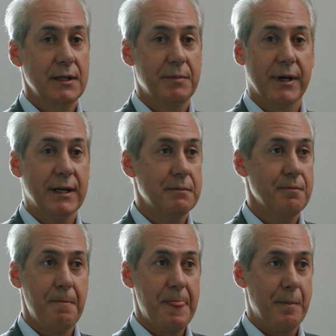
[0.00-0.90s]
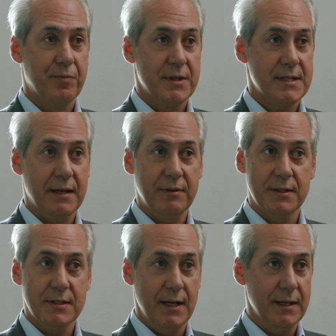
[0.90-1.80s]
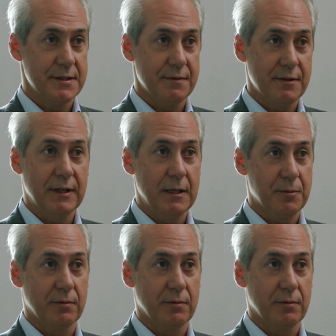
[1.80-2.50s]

but I'm saving tons of developer